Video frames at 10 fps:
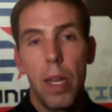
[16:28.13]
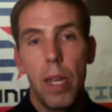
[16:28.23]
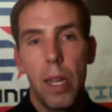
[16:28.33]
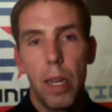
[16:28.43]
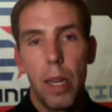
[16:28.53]

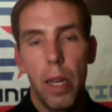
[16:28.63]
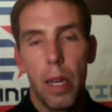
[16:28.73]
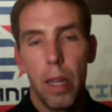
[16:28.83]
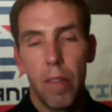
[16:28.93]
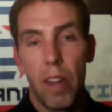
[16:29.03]
in
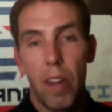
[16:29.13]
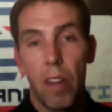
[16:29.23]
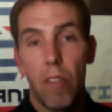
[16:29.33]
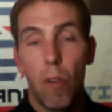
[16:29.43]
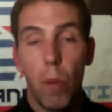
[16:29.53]
the final
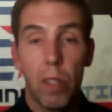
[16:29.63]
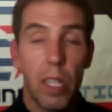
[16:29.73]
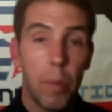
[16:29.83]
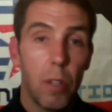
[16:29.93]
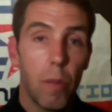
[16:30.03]
4 weeks
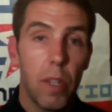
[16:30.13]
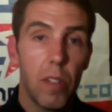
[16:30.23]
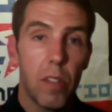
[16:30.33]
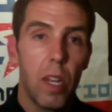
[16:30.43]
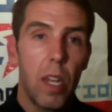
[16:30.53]
leading up to your
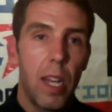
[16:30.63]
race.